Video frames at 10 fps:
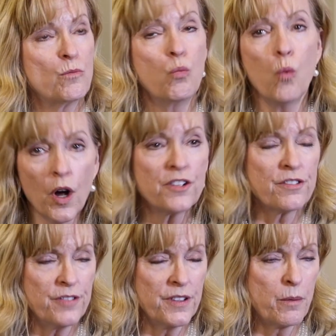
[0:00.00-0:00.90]

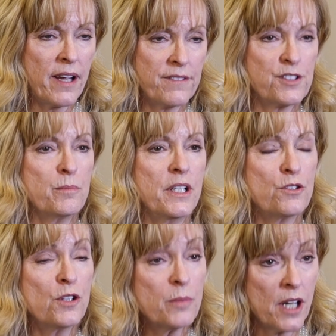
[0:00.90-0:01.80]
wonderful that we have so many
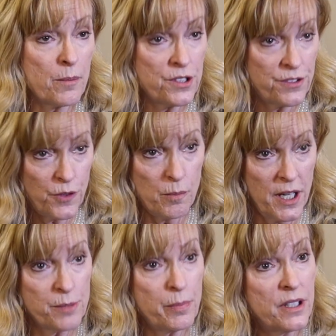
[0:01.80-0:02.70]
treatment options for
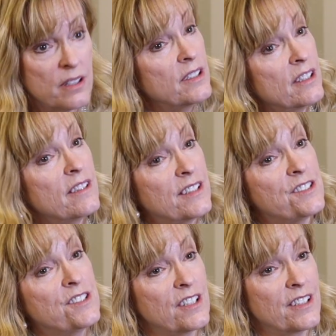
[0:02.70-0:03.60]
MS, but this
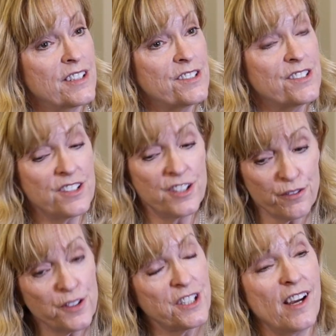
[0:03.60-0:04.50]
is a, this is a
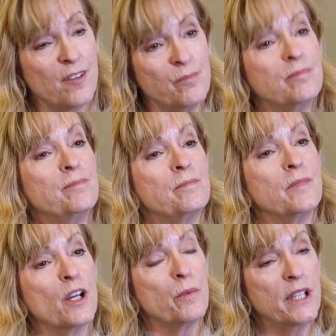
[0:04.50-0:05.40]
different time,
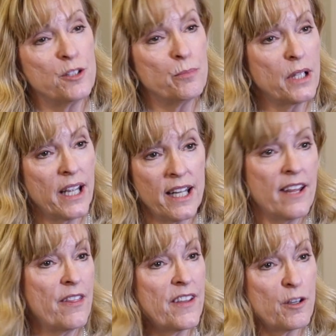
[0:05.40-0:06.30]
and we need to plan
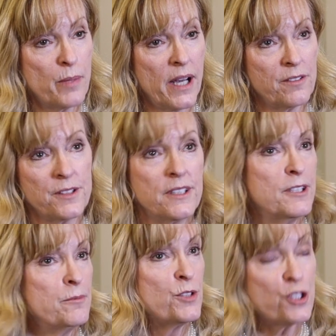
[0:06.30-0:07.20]
and think about
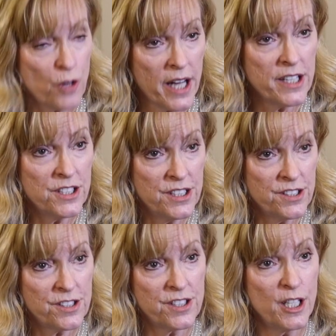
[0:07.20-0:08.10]

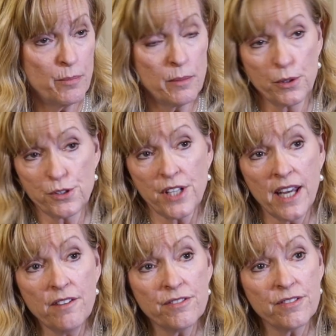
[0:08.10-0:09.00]
strategies to keep people
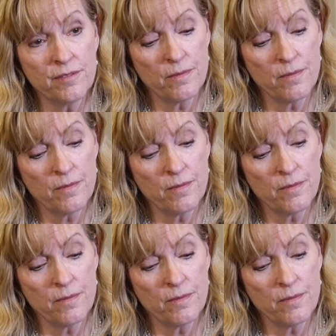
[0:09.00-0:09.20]
safe.